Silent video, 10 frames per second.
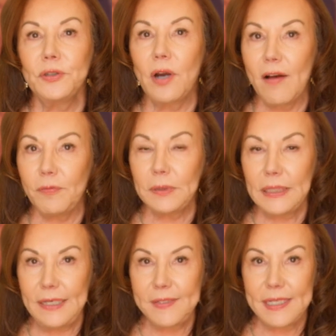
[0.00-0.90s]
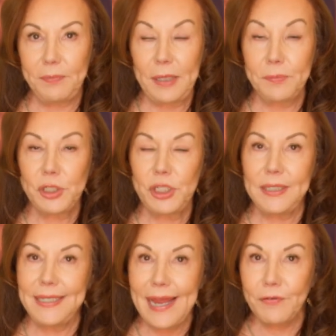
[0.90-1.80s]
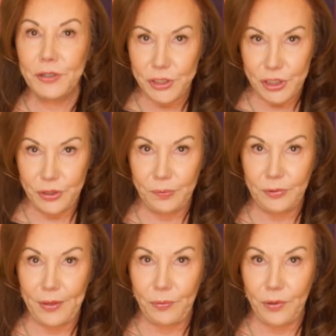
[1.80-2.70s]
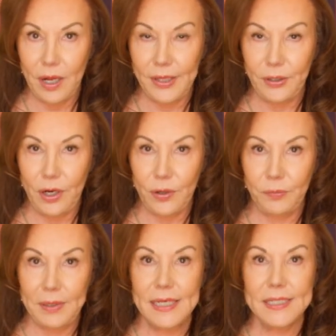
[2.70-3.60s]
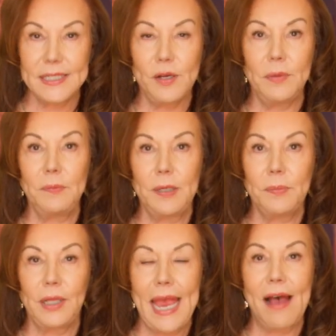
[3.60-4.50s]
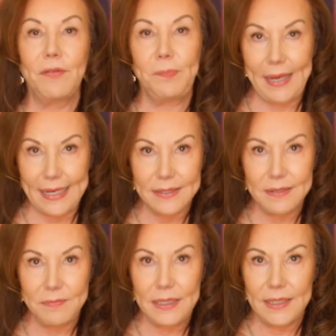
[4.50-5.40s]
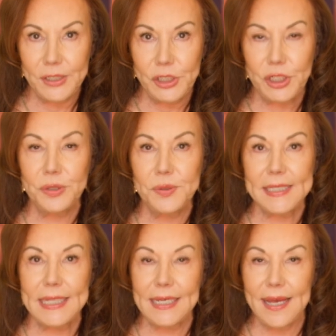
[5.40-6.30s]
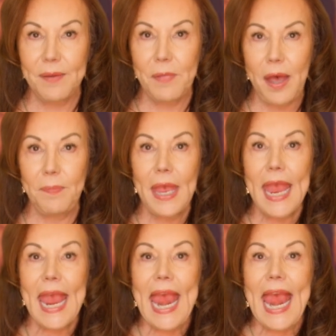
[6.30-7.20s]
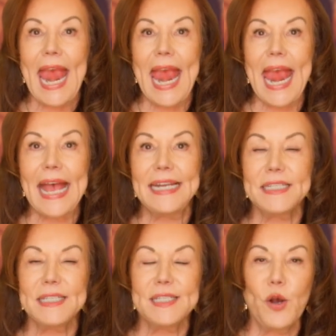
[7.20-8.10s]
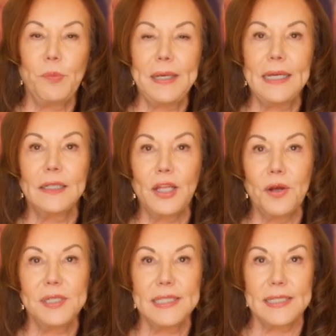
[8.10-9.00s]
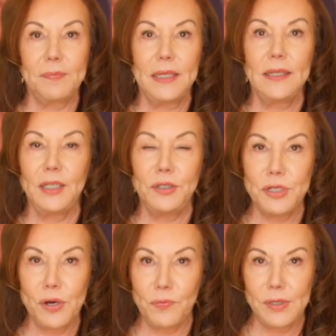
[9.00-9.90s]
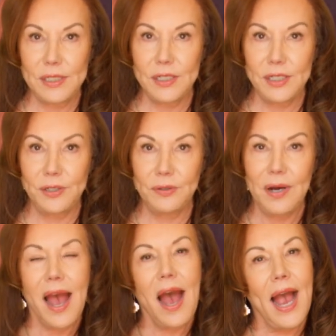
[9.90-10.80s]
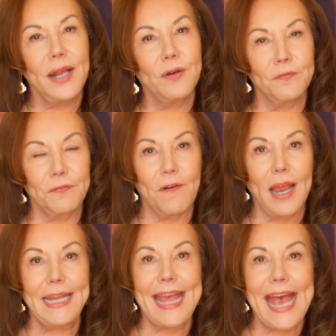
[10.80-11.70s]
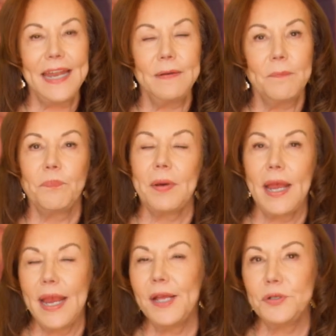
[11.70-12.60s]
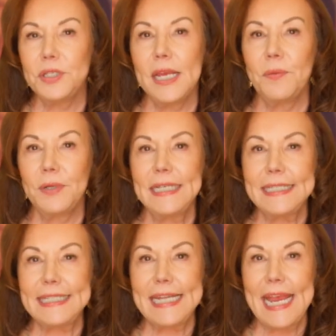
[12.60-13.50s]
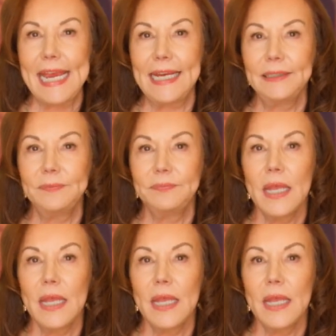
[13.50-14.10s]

Grof believes that people should never do breath work on their own because so many people have abandonment issues that come up. And so being alone is something that you don't want to do. I don't find that, but I understand what he's saying.